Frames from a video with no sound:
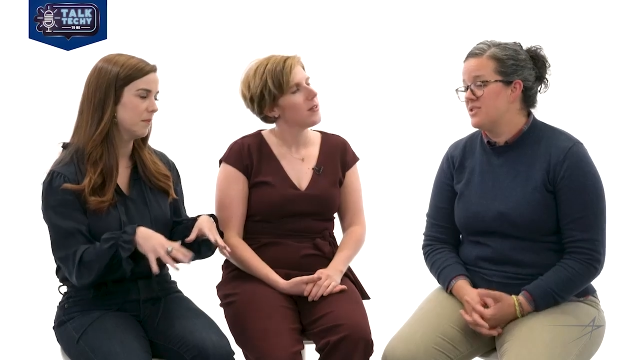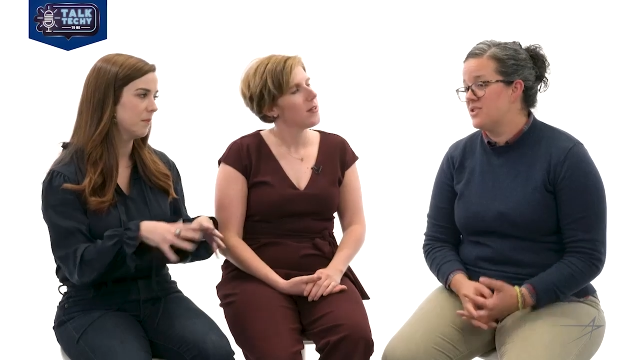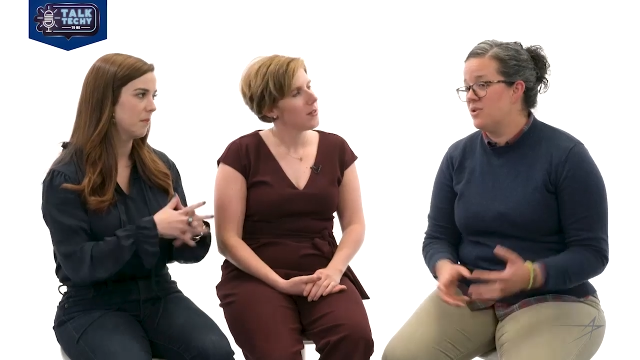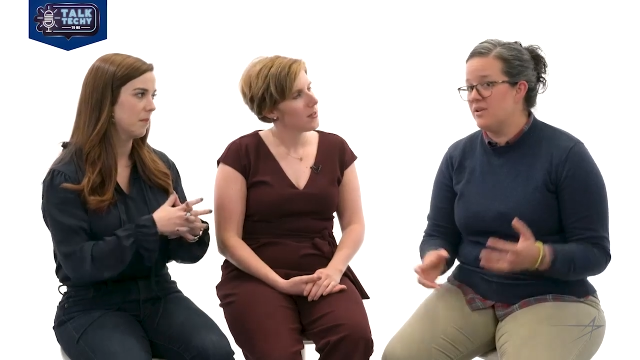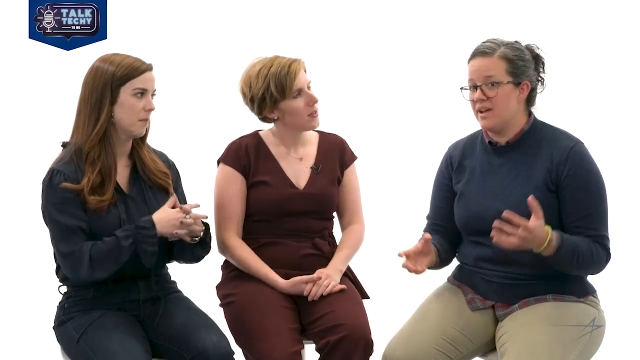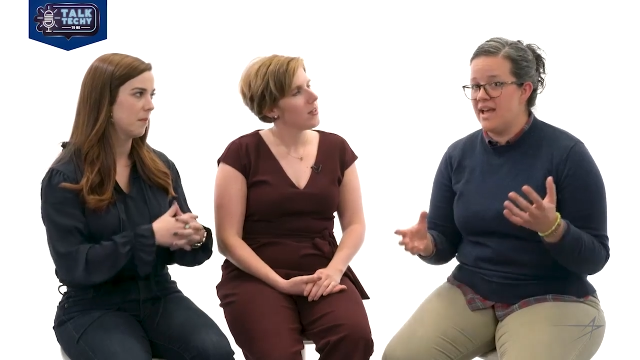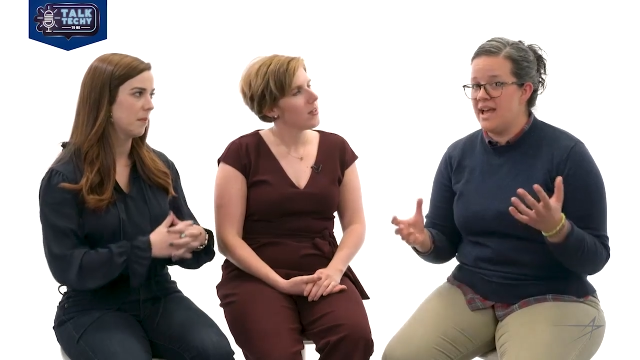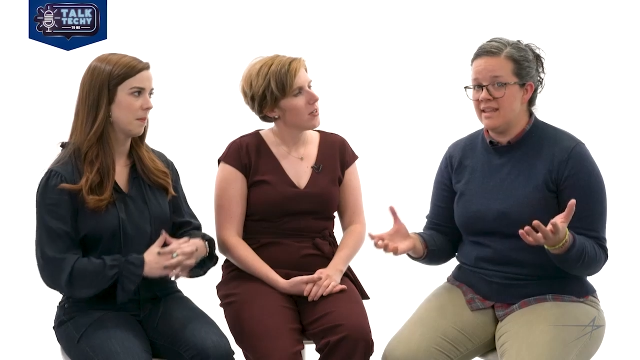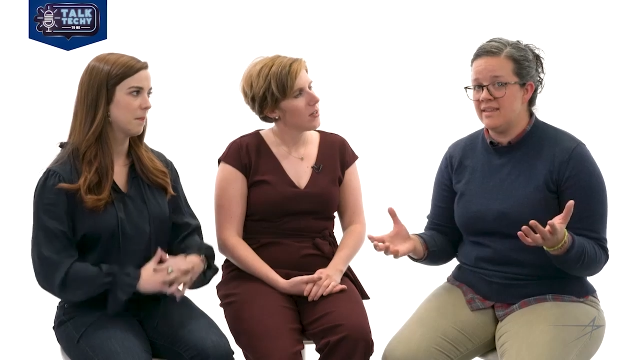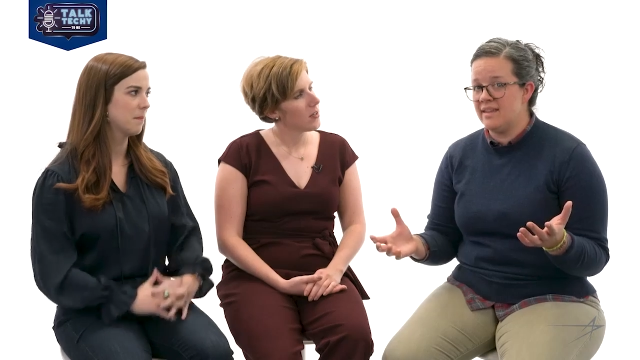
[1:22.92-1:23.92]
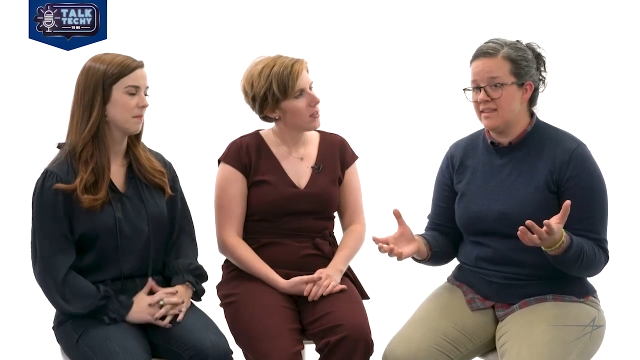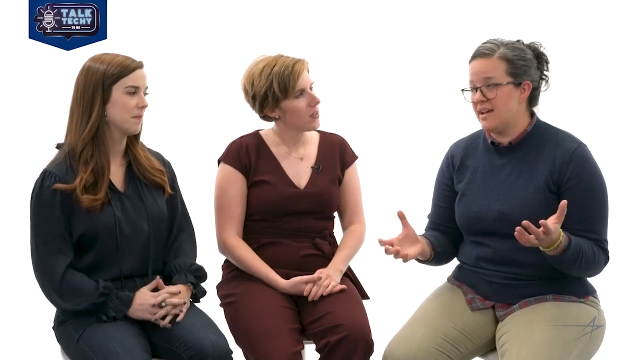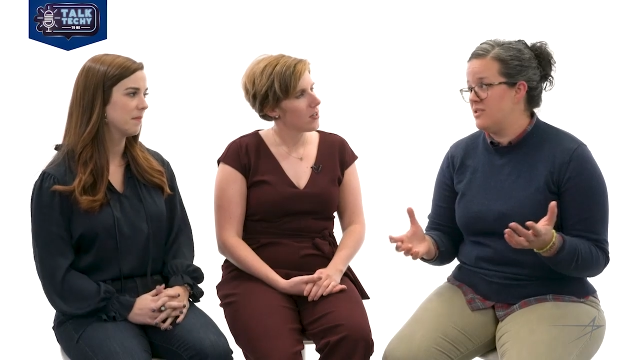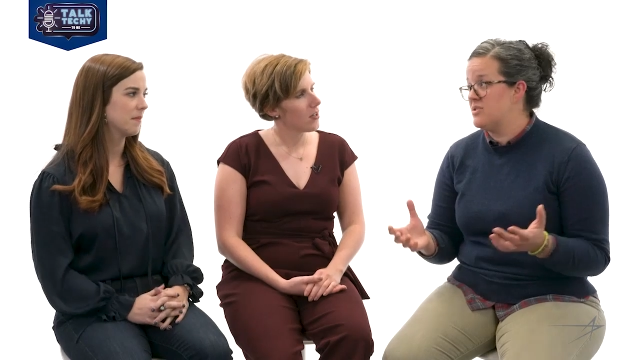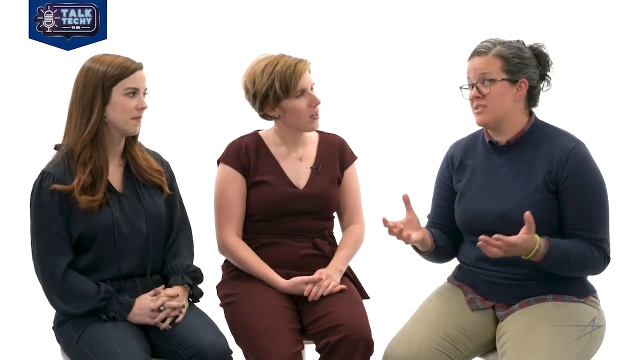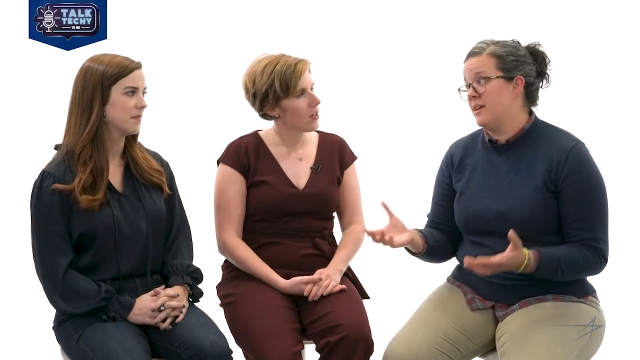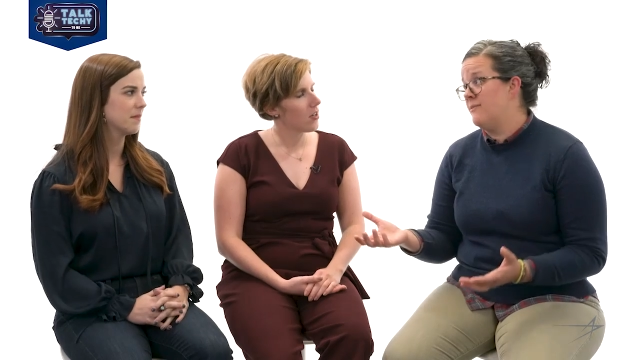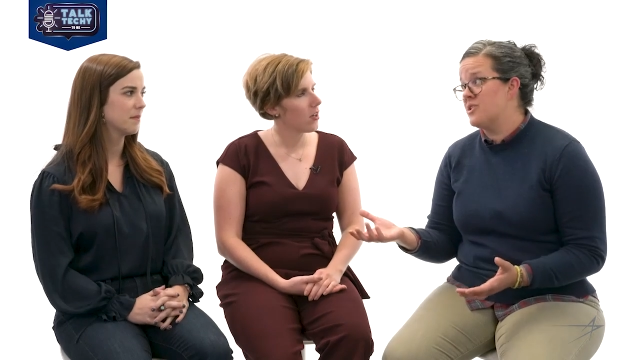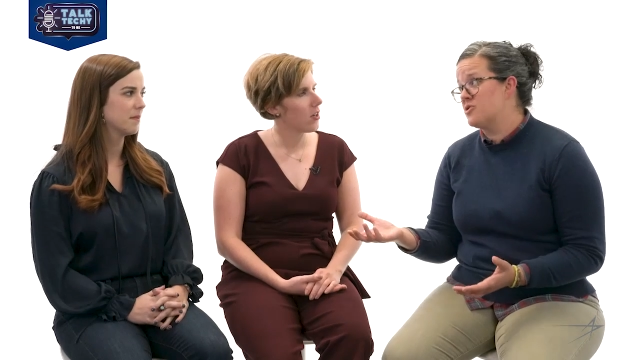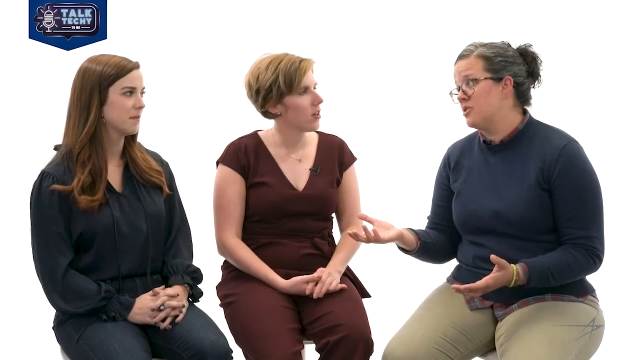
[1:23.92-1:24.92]
Speaker 1: So anything that uses a
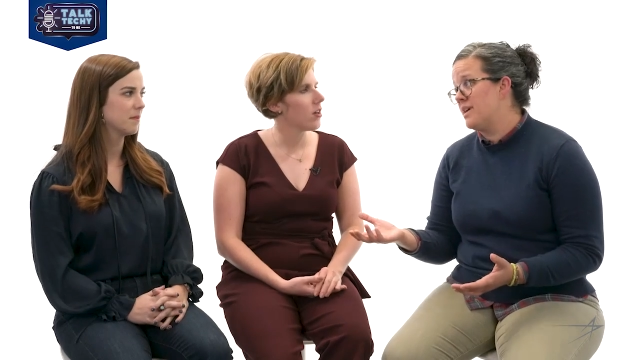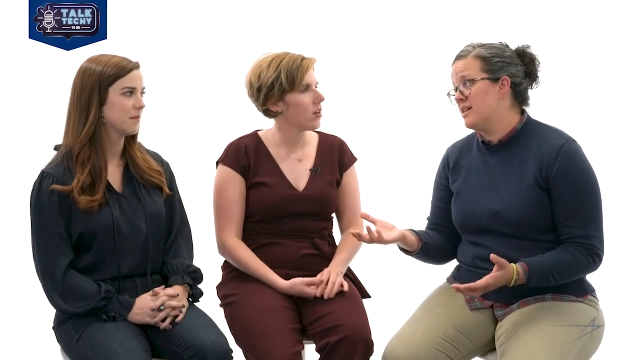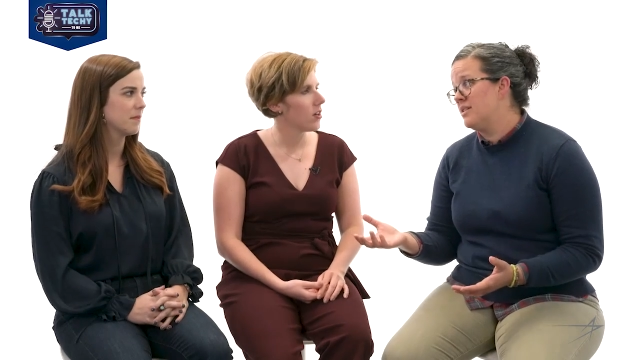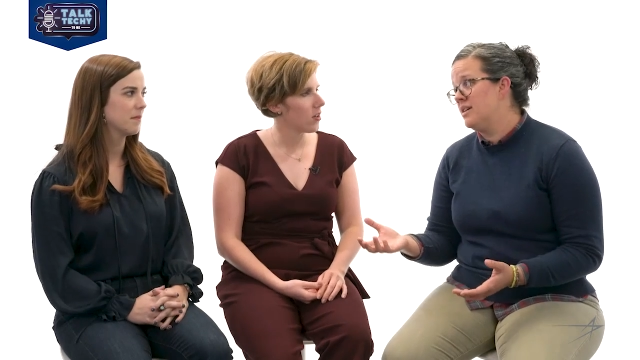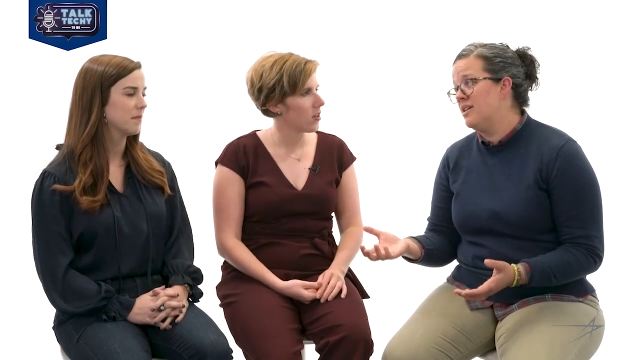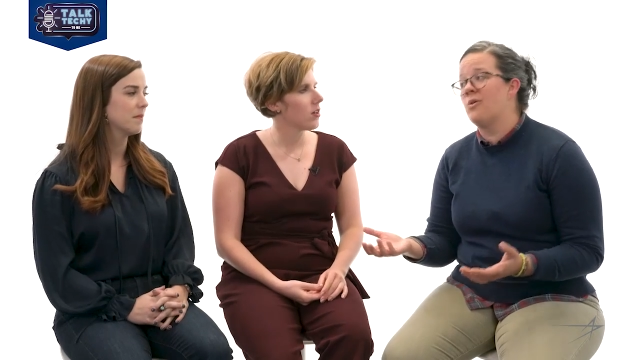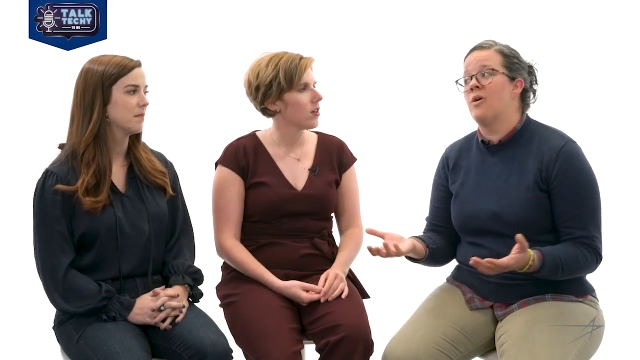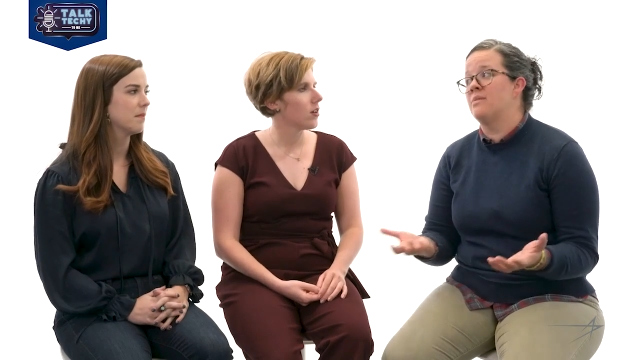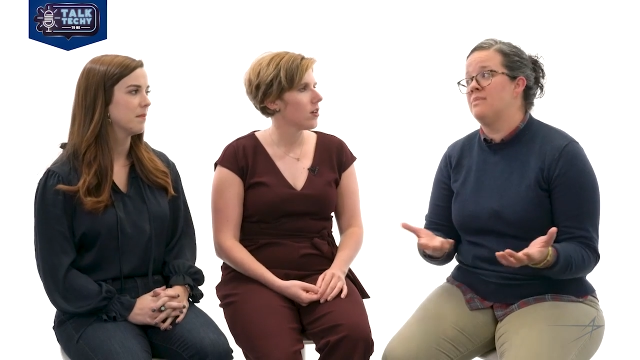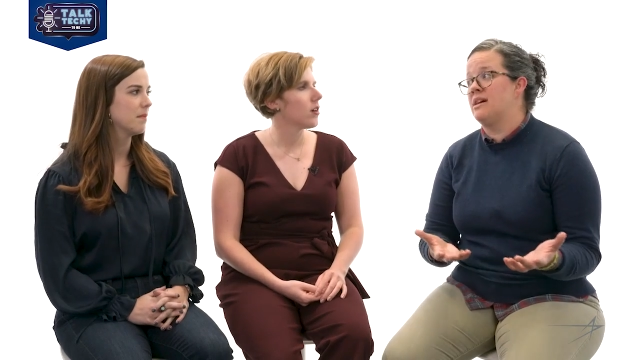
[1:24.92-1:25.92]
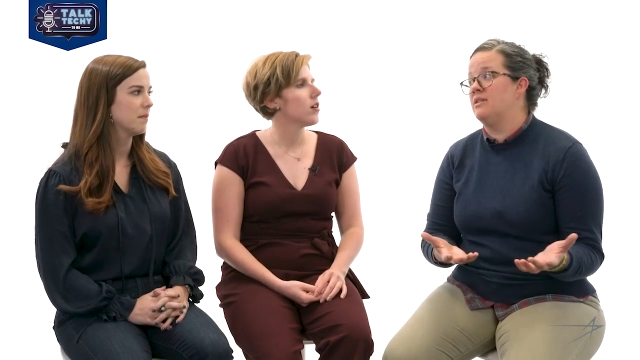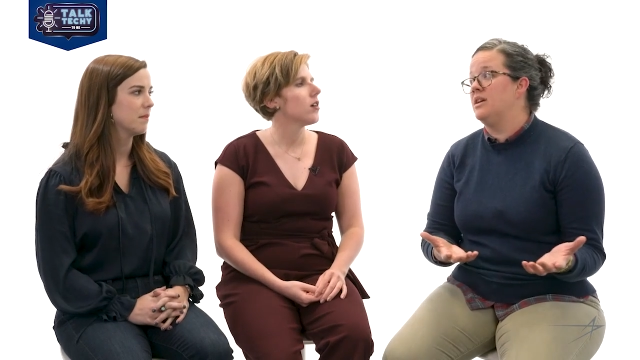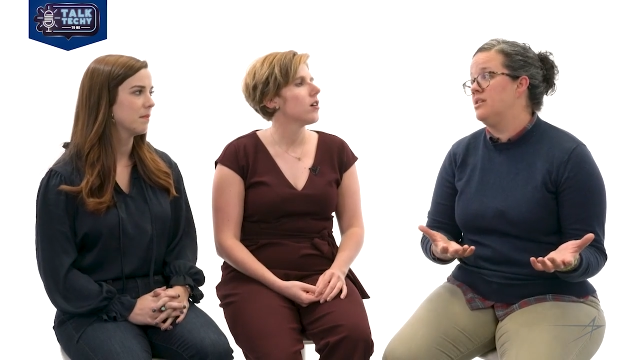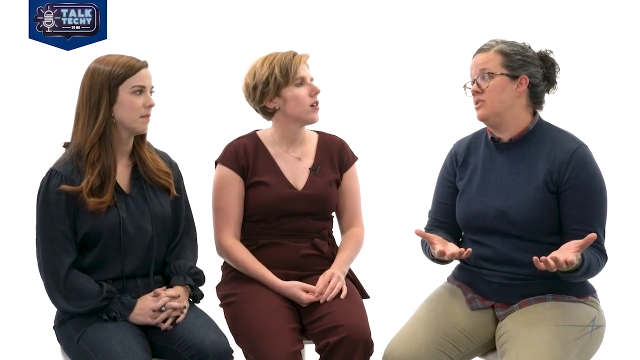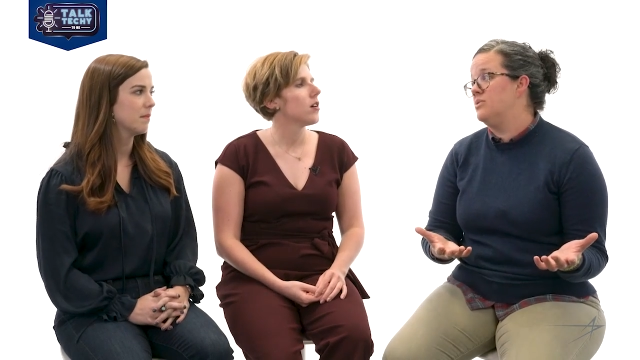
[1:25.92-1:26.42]
conventional battery, a quantum battery could